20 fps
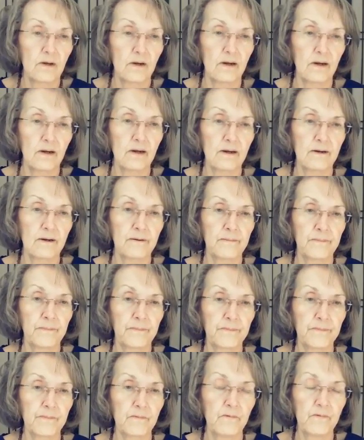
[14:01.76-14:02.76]

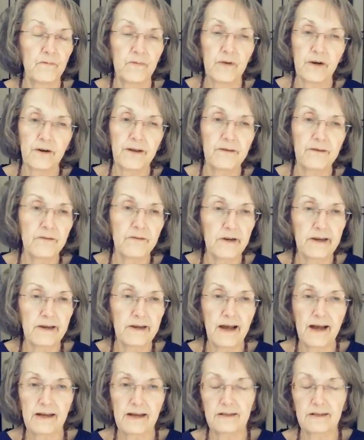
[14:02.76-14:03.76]
very, very
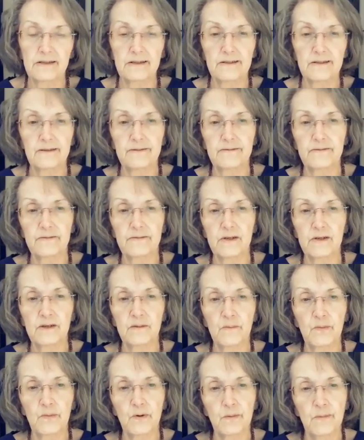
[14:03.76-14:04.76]
active
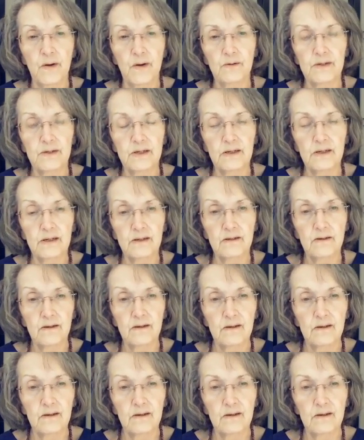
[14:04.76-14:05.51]
in promoting